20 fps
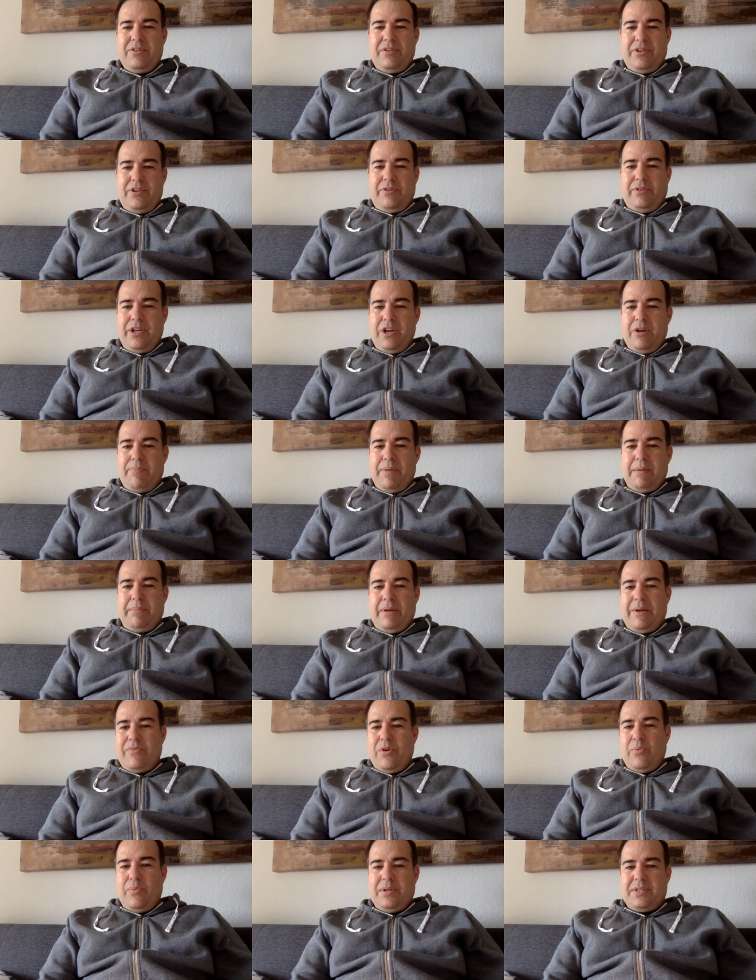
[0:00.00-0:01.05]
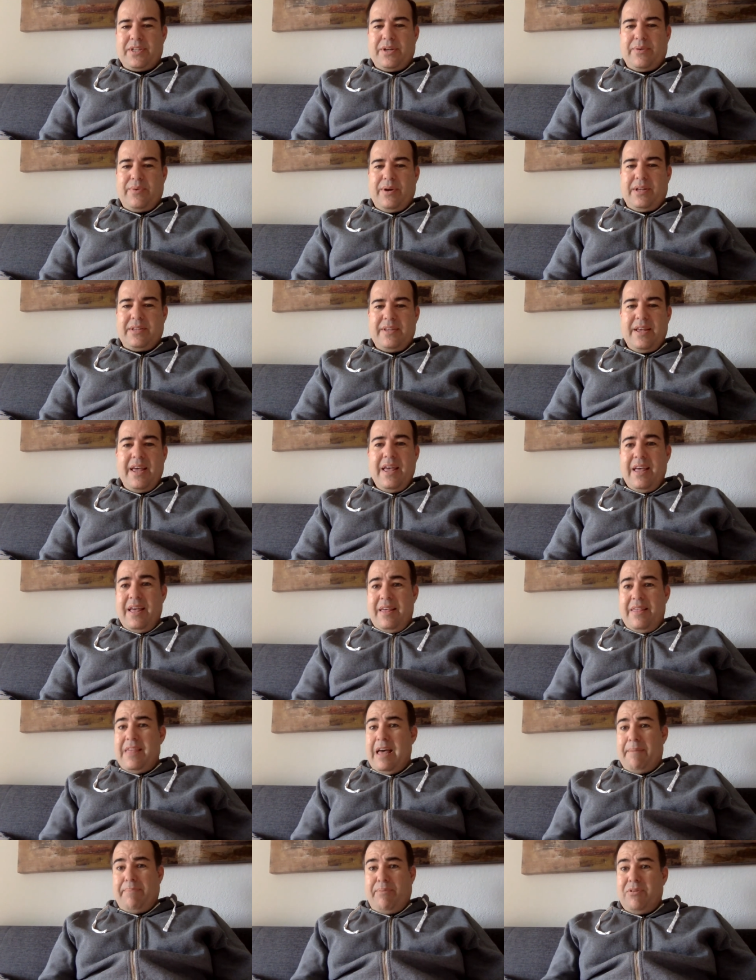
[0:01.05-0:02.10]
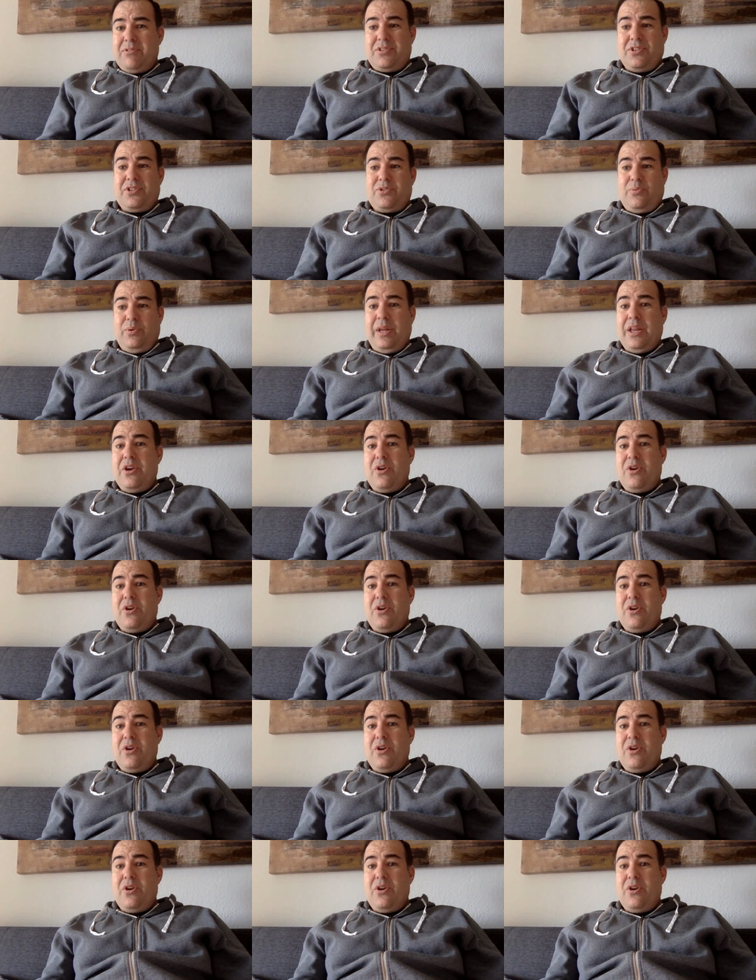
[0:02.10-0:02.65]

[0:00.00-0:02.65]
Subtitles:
You'll hear people every once in a while say, that person's really